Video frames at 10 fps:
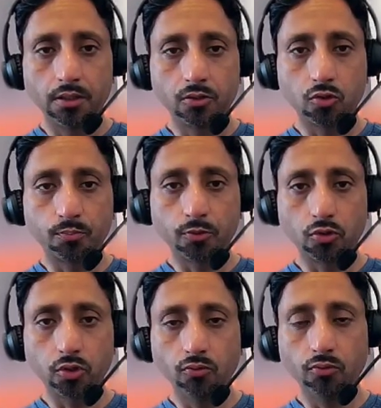to
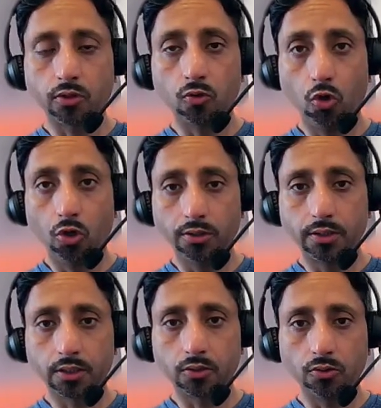produce all the
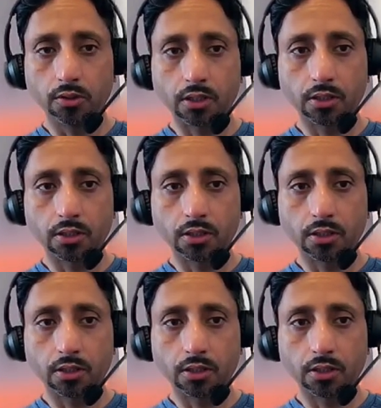goods